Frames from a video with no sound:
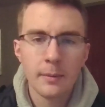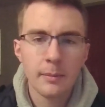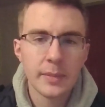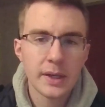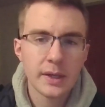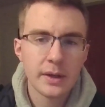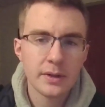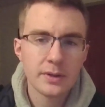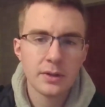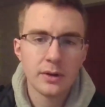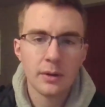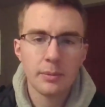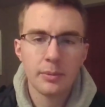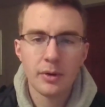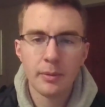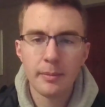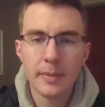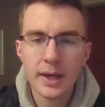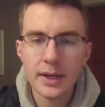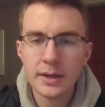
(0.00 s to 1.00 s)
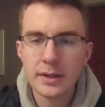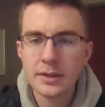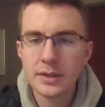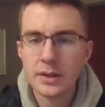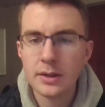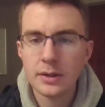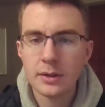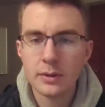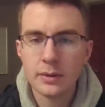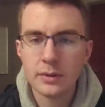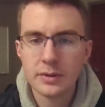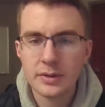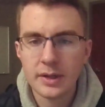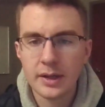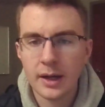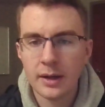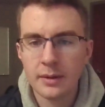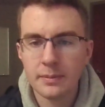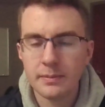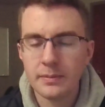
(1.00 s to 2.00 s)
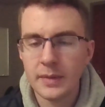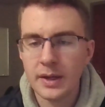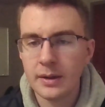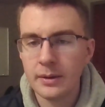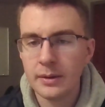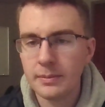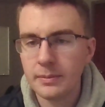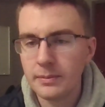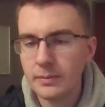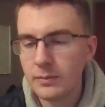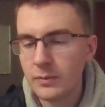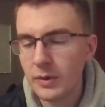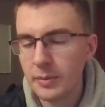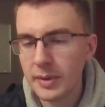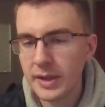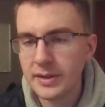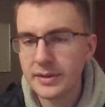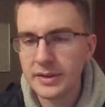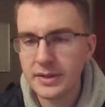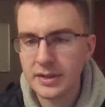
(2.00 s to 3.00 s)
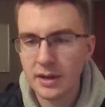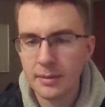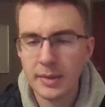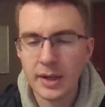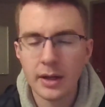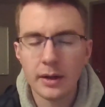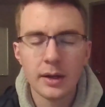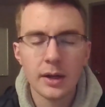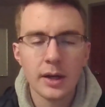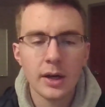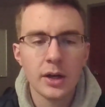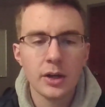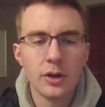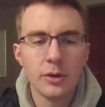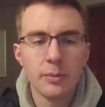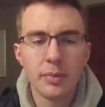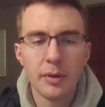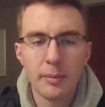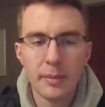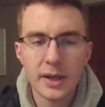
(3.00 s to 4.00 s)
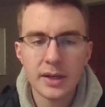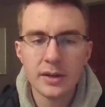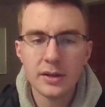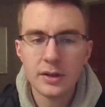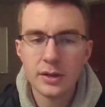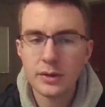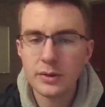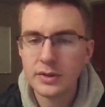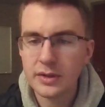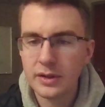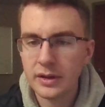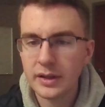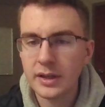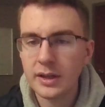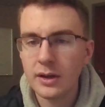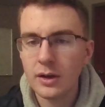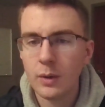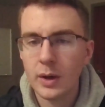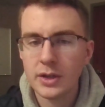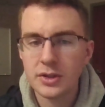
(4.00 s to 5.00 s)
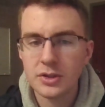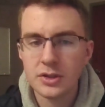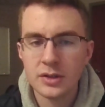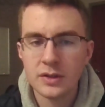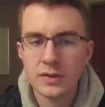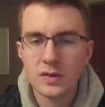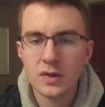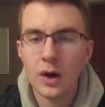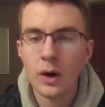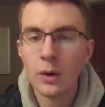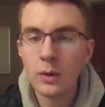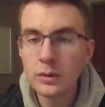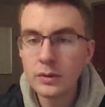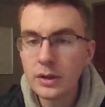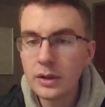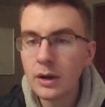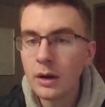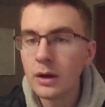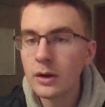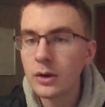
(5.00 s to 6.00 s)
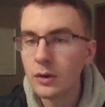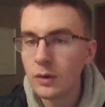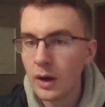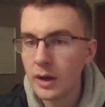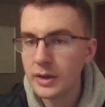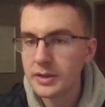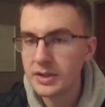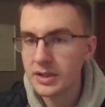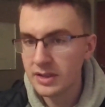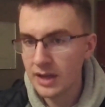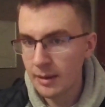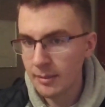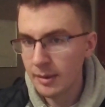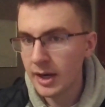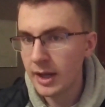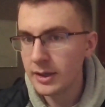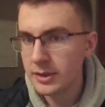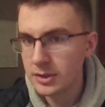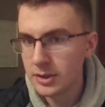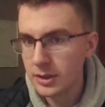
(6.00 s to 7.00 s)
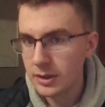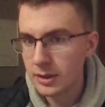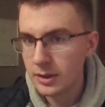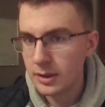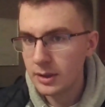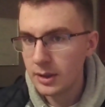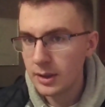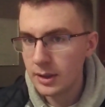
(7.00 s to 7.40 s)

Because you're permitted to use, and I'll repeat this in a minute, you're permitted to use leading questions only on cross-examination.